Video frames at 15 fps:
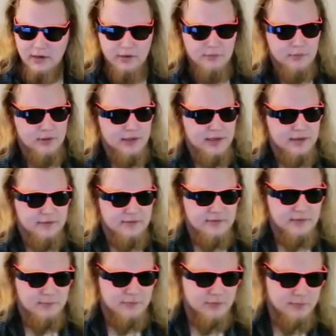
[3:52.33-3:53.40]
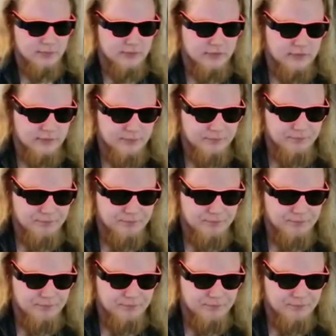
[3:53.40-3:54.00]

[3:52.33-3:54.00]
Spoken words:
unrelated symptoms.